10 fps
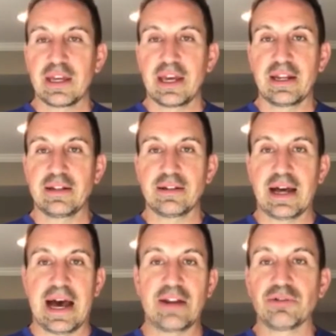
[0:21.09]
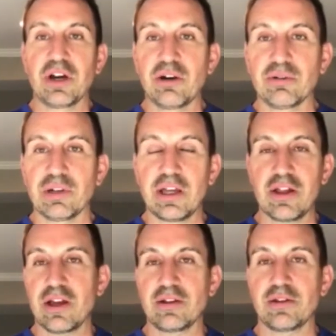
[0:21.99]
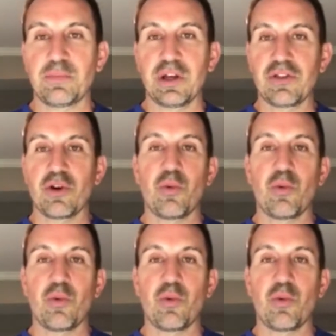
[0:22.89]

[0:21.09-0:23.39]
And I don't know. It, it depends